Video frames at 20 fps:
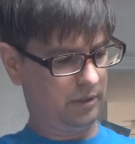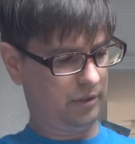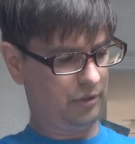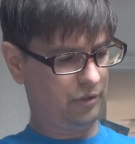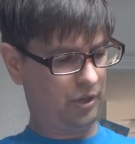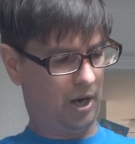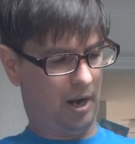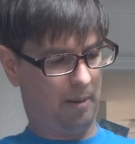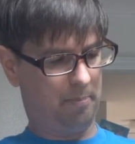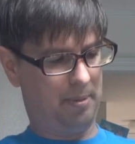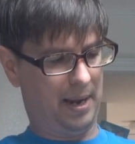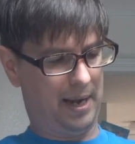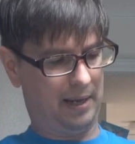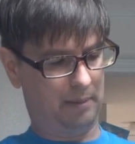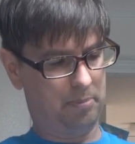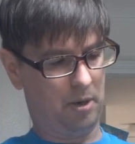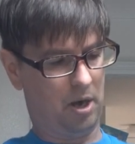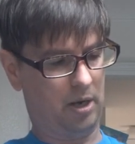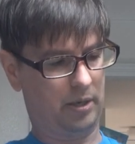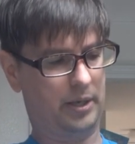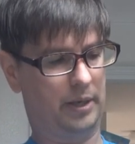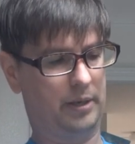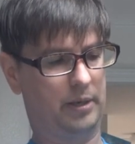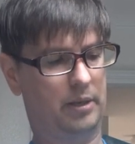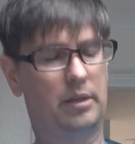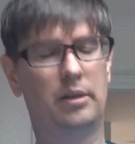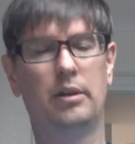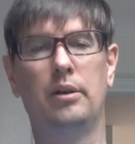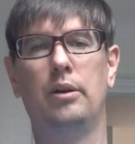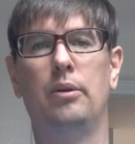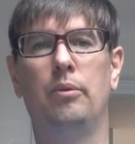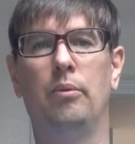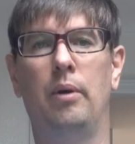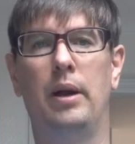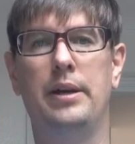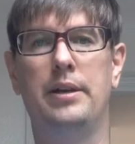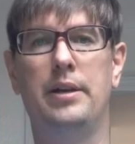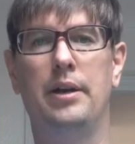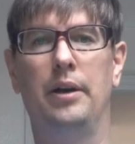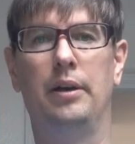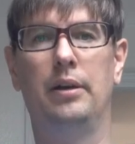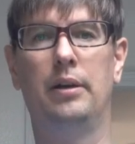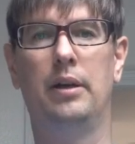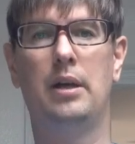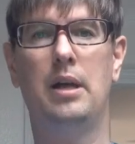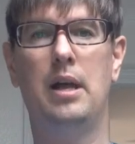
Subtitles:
top bag pocket right here.